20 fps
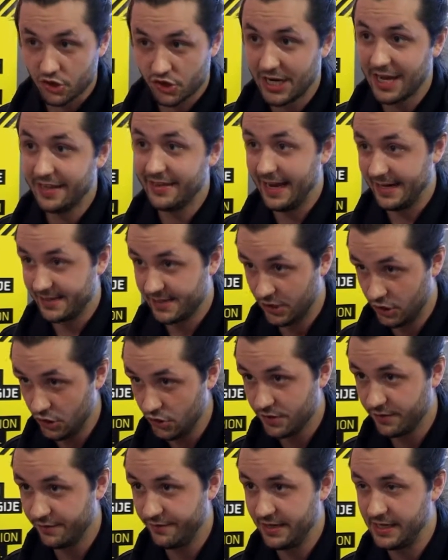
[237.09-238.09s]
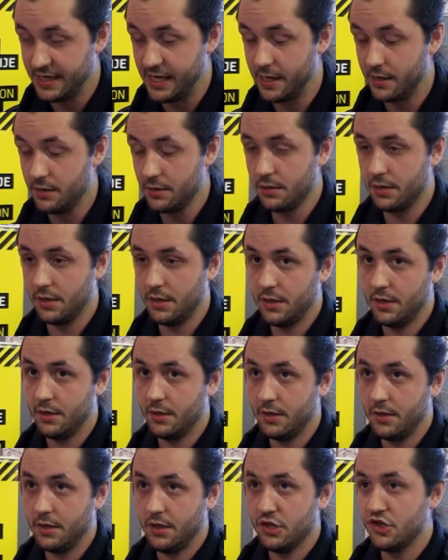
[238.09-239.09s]
share the execution video.
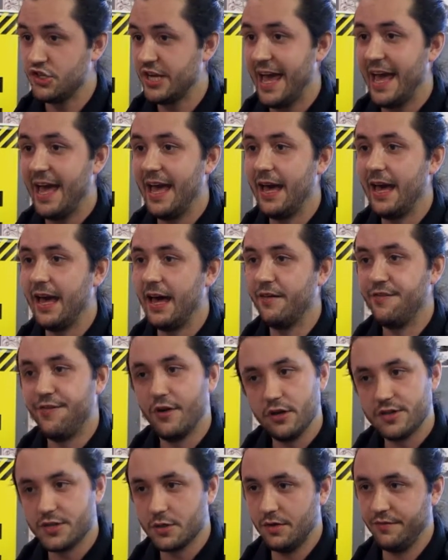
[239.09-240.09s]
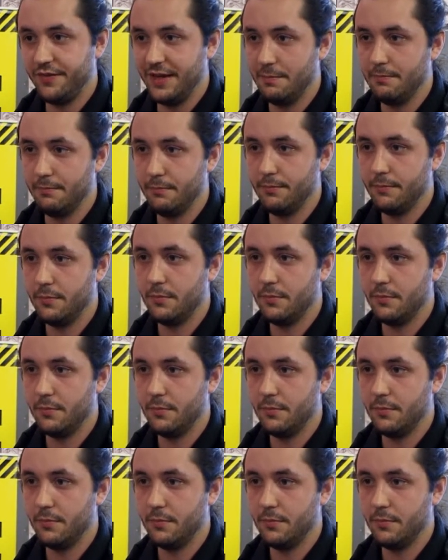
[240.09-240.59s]
Share a photo of him